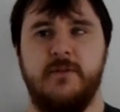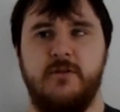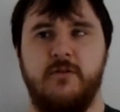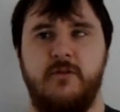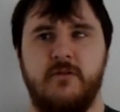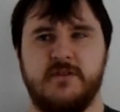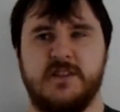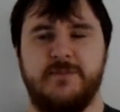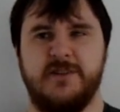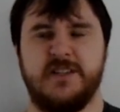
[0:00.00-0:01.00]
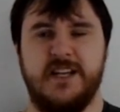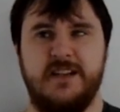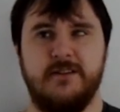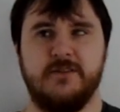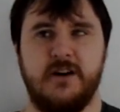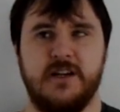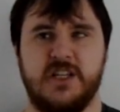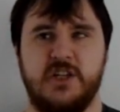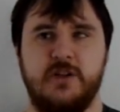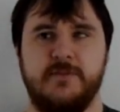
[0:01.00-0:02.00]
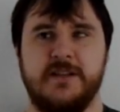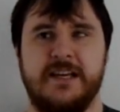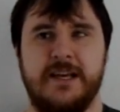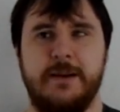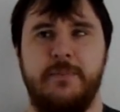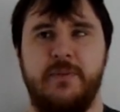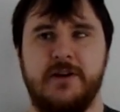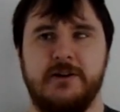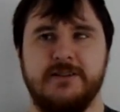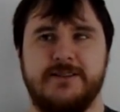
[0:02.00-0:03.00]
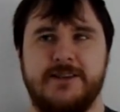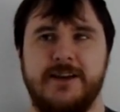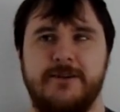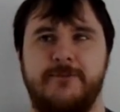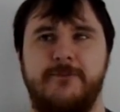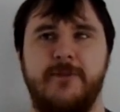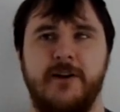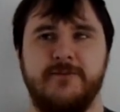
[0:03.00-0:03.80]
you're not supposed to eat those ice cubes because they're full